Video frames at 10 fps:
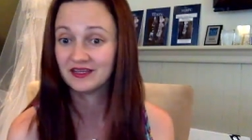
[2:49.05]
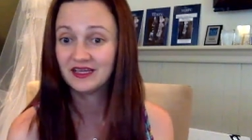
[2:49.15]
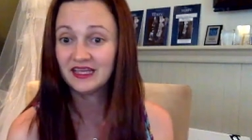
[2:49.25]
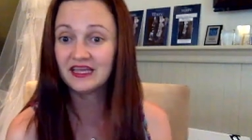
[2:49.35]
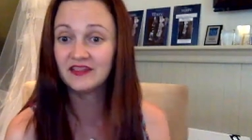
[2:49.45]

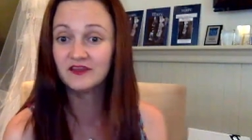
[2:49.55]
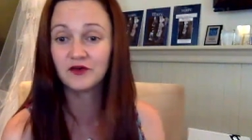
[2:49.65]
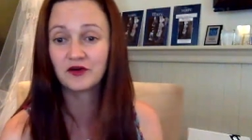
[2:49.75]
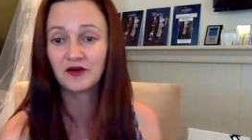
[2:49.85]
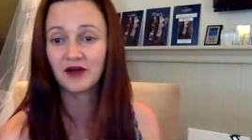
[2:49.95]
in the
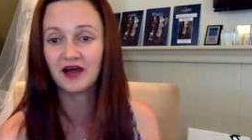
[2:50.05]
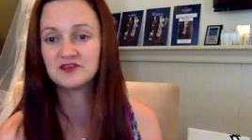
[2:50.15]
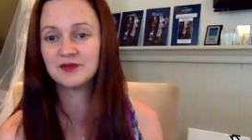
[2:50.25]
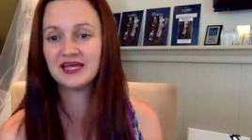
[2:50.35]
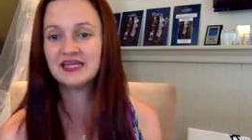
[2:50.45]
photographs,
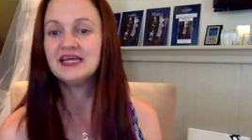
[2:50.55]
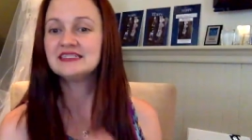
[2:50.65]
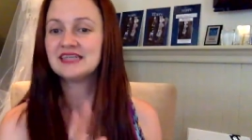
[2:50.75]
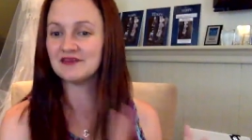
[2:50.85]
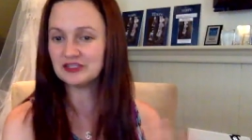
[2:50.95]
but to
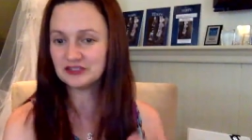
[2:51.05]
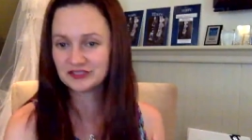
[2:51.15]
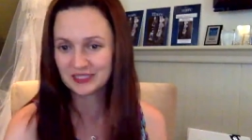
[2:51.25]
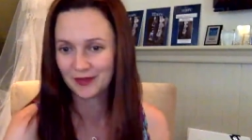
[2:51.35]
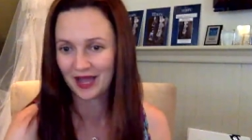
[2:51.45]
have
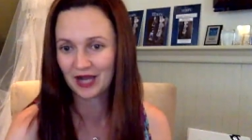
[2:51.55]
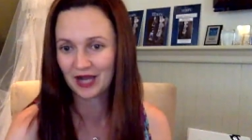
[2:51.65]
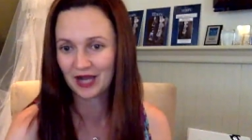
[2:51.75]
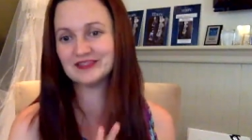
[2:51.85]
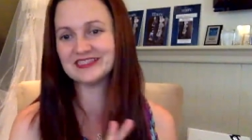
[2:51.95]
interesting backgrounds,